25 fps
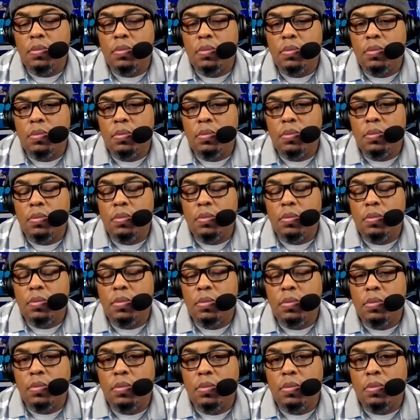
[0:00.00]

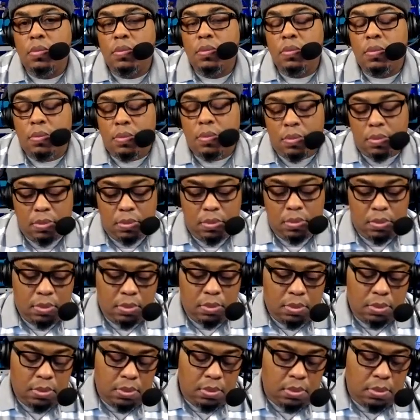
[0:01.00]

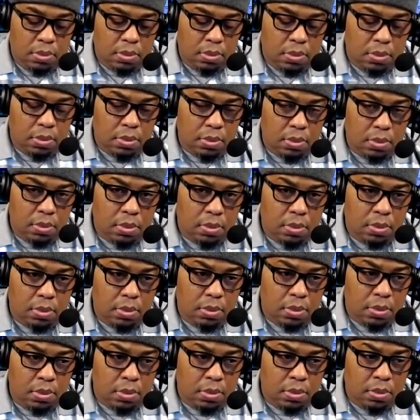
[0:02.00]

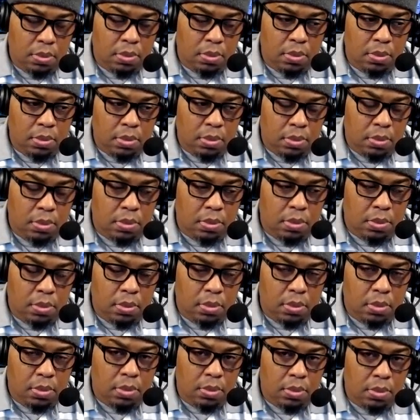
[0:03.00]

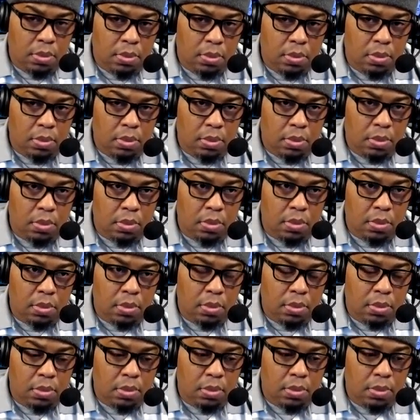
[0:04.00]

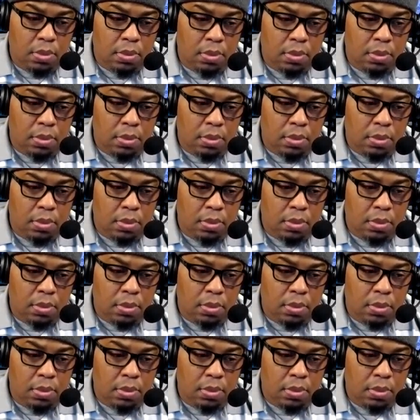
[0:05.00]
(silent)